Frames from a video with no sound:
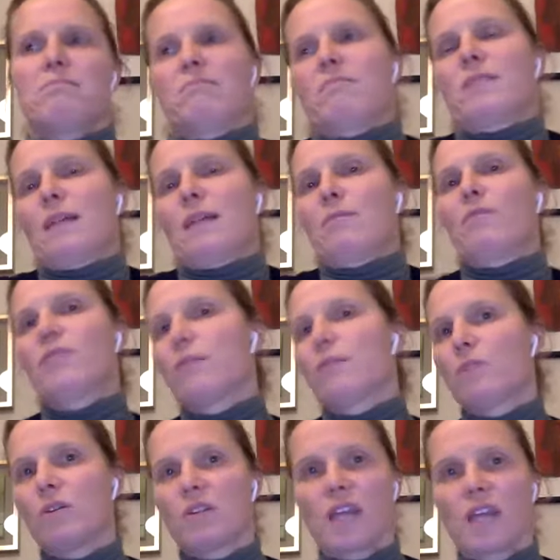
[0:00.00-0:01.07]
Some of them
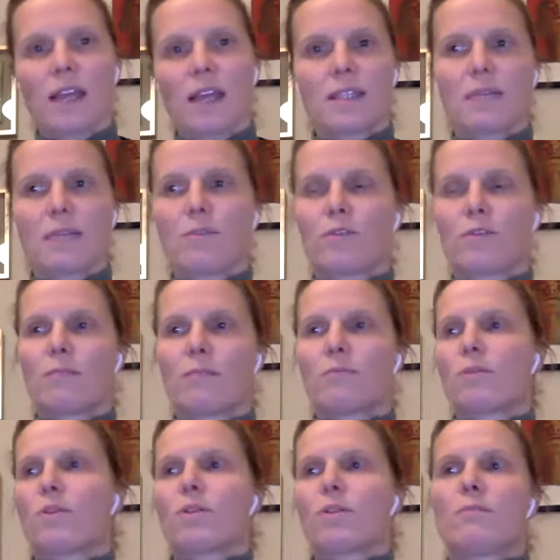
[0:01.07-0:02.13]
are okay, some of them
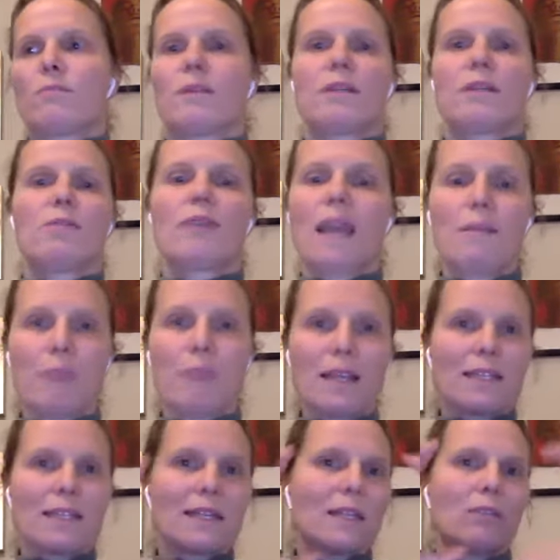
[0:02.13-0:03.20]
cost, but you can
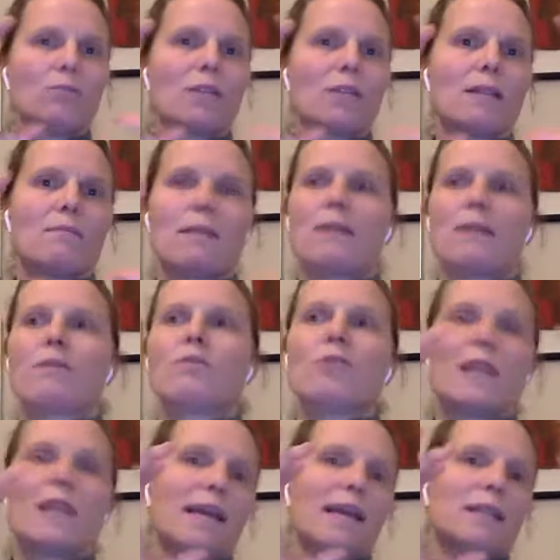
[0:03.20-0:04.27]
basically use a
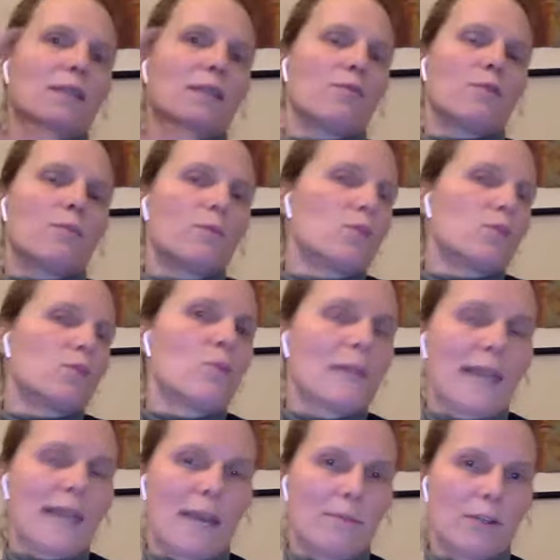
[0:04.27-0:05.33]
good lighting from a
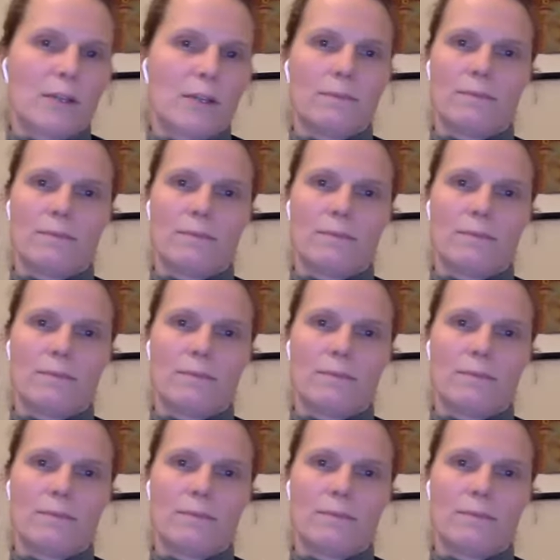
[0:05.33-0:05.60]
normal camera.